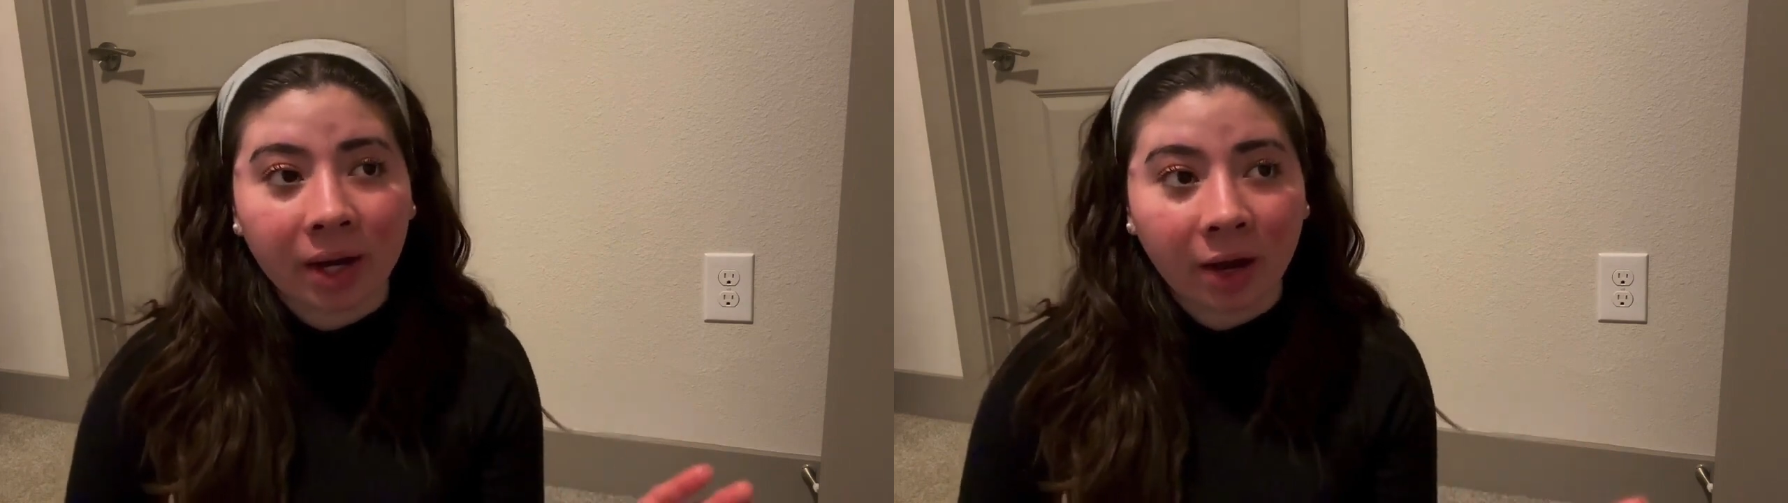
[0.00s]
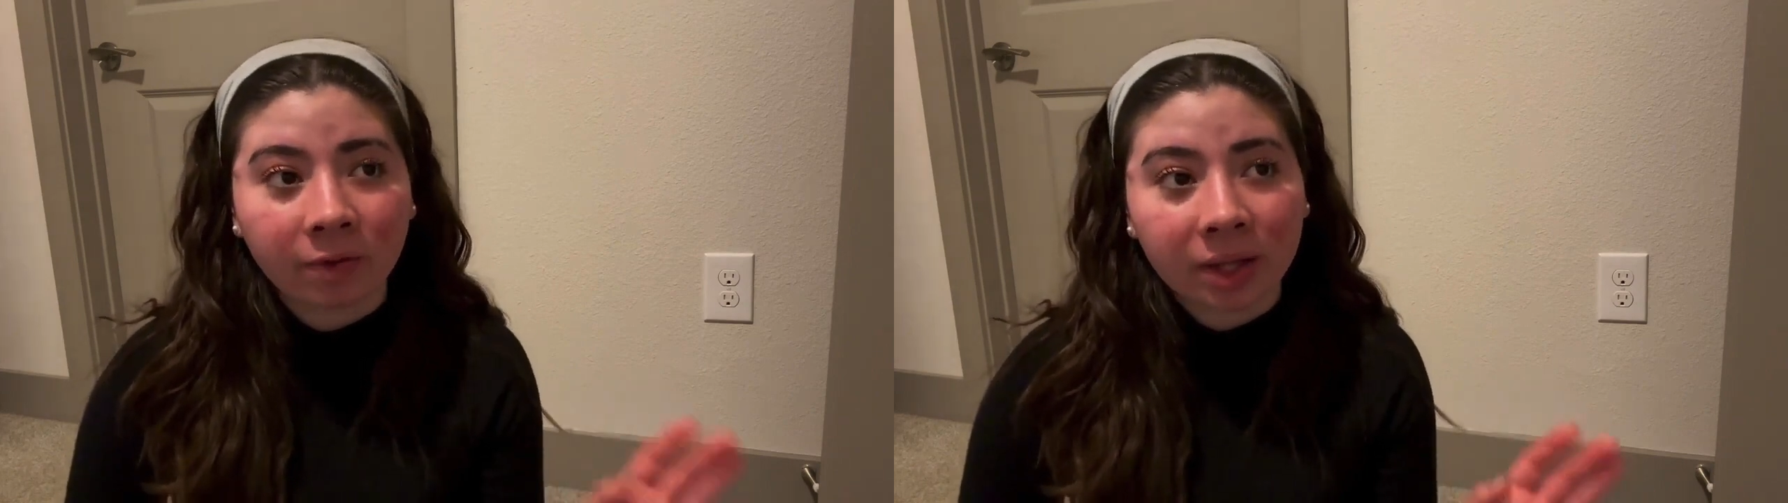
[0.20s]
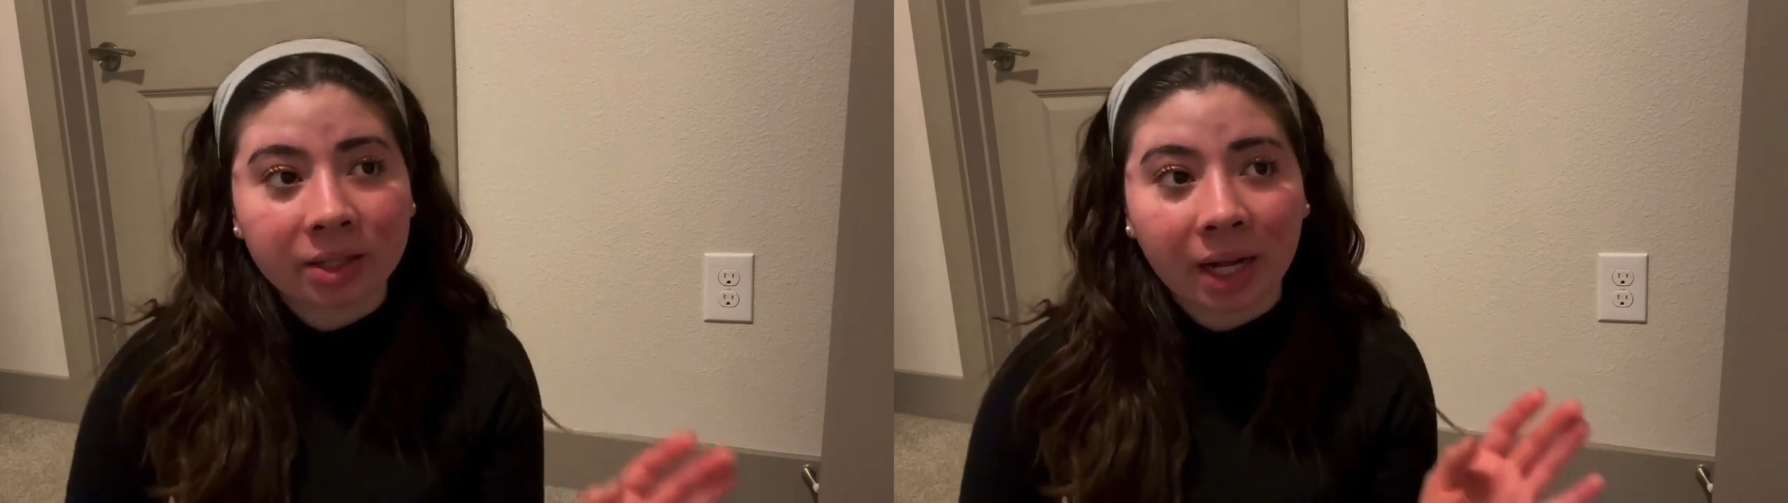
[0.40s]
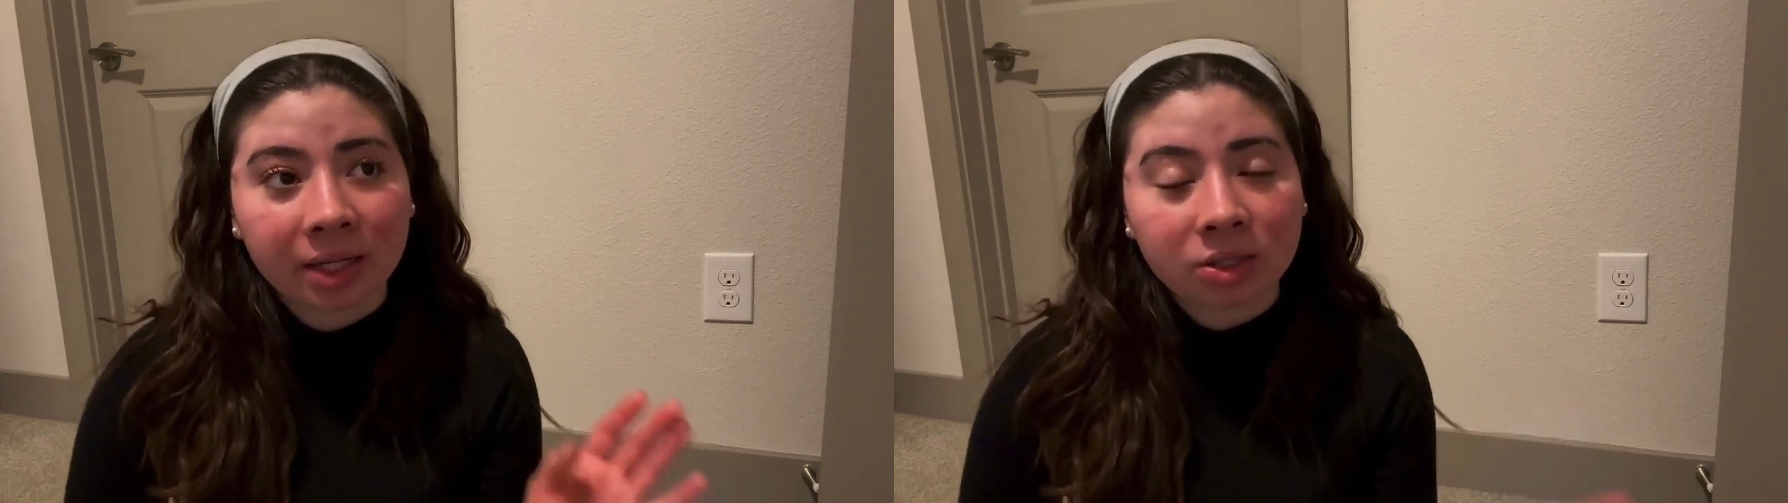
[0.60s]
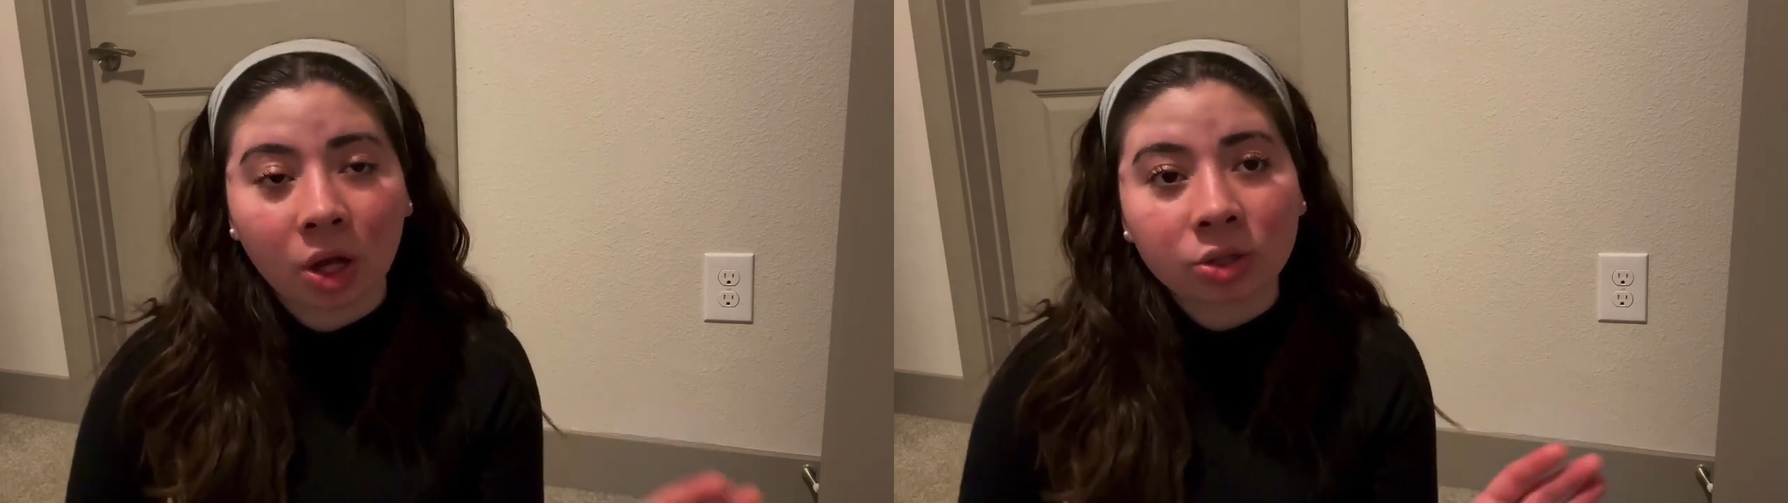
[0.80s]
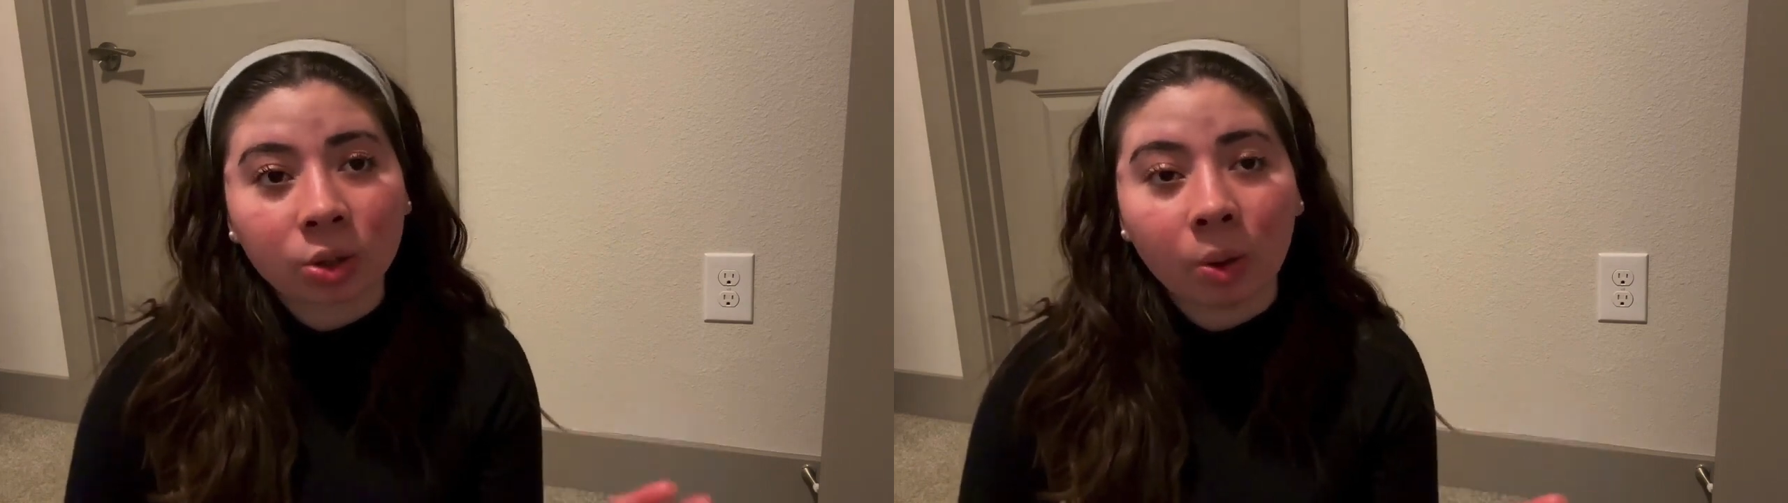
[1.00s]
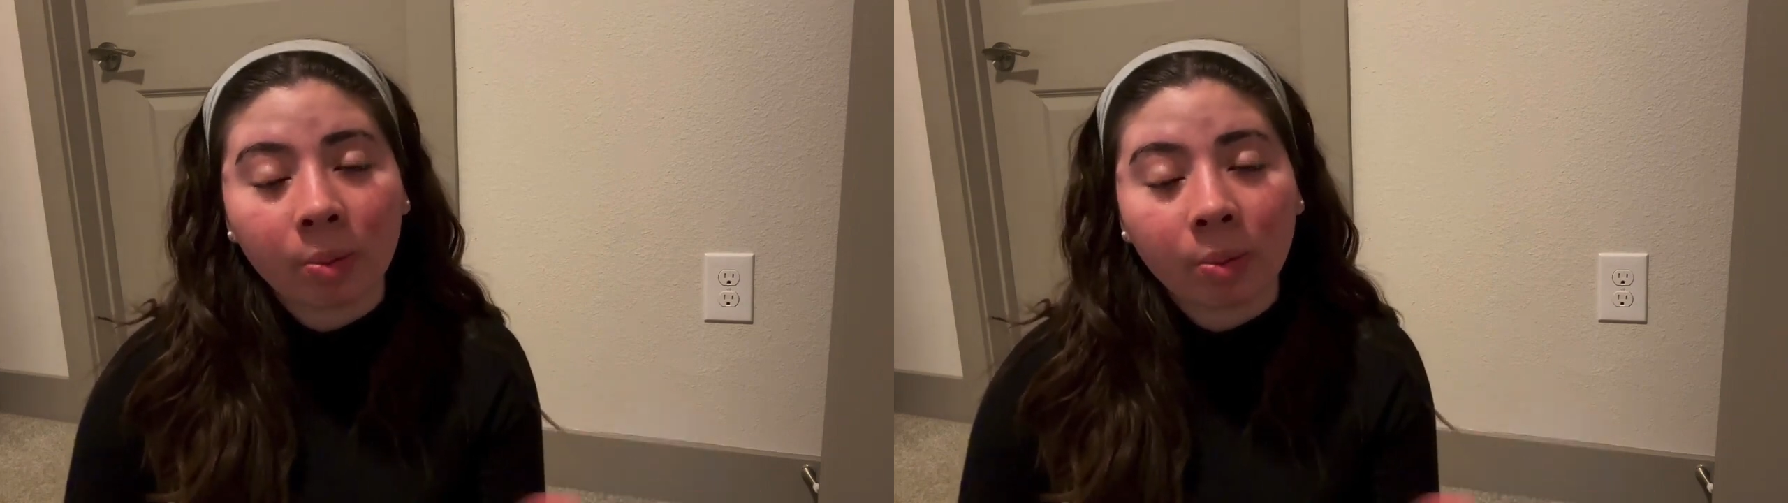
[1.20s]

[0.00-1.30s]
I feel like that is also a